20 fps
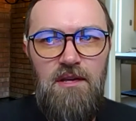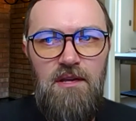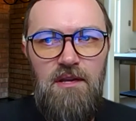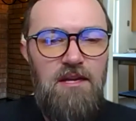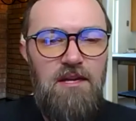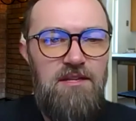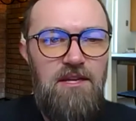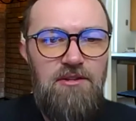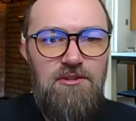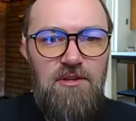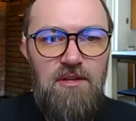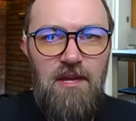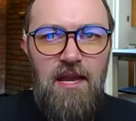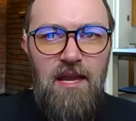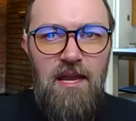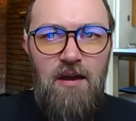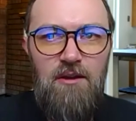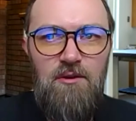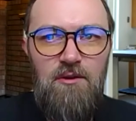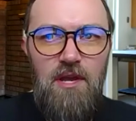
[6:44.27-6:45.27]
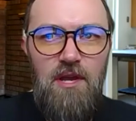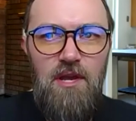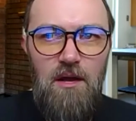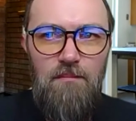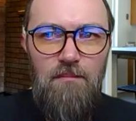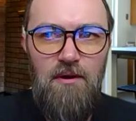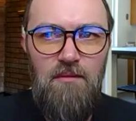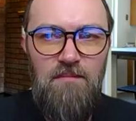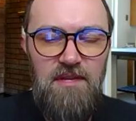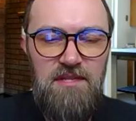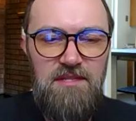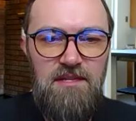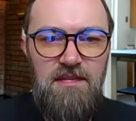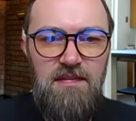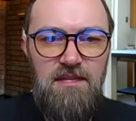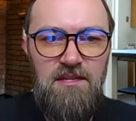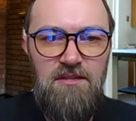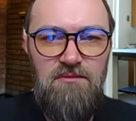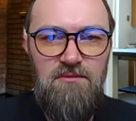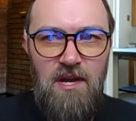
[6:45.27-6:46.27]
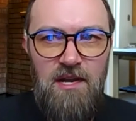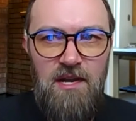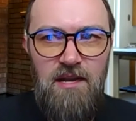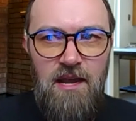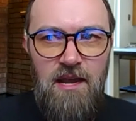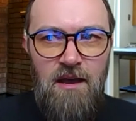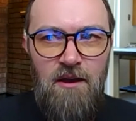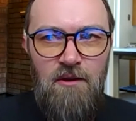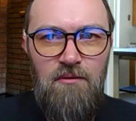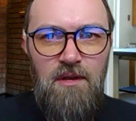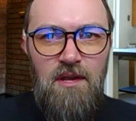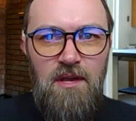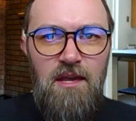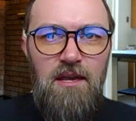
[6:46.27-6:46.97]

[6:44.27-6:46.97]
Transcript: Essentially, how do we help our businesses right now